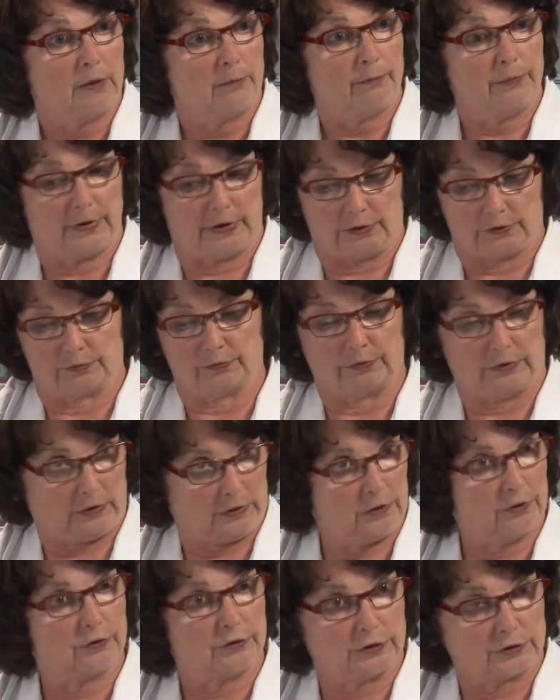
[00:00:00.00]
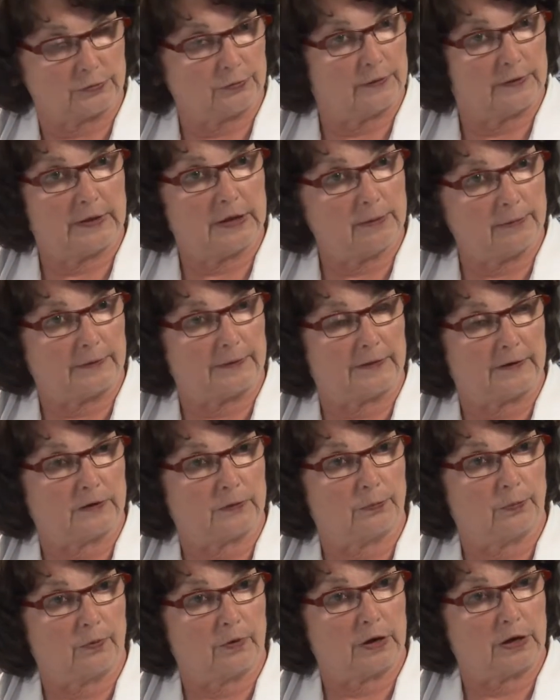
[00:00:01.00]
because really you're just with him at this
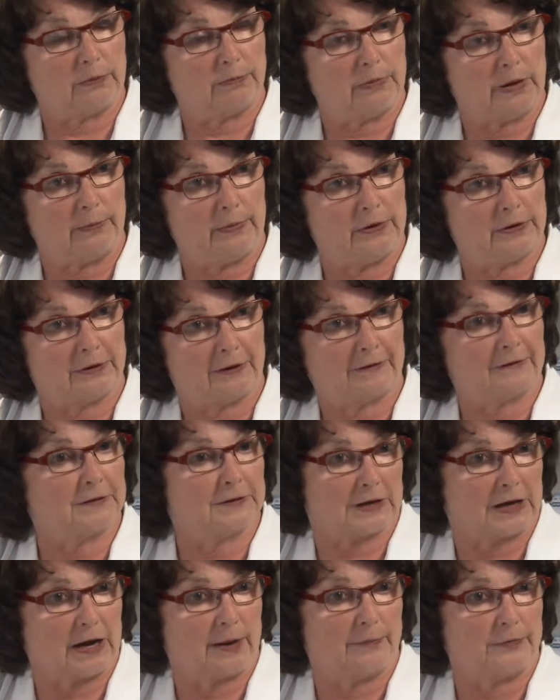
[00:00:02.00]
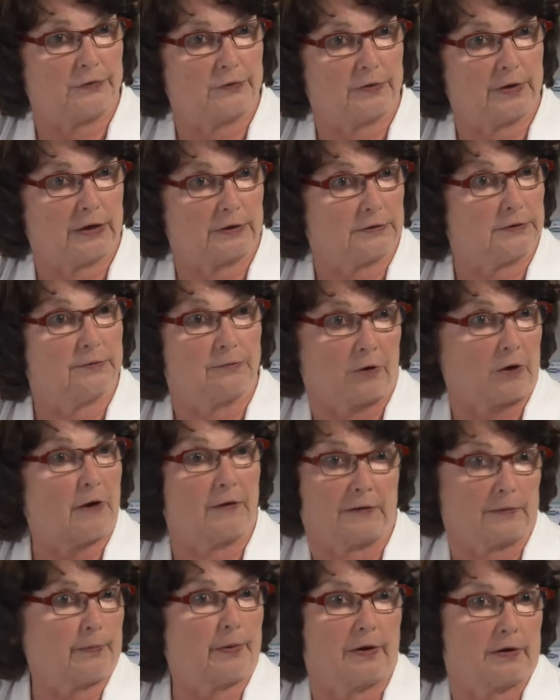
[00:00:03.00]
point, and maybe at other times you had
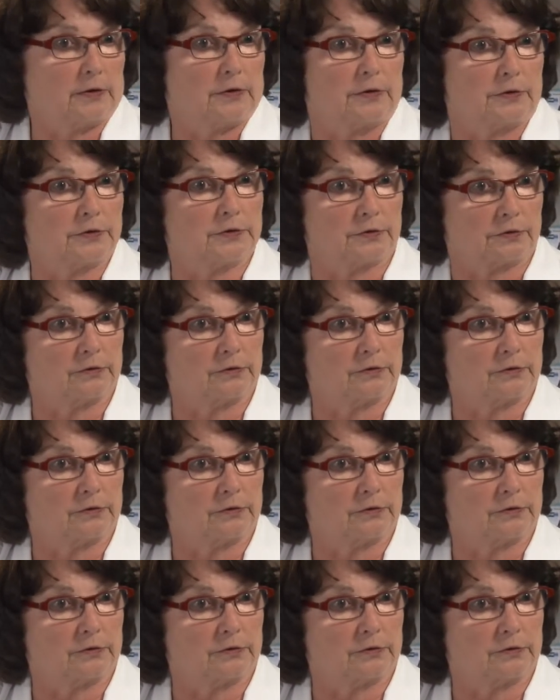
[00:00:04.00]
other partners,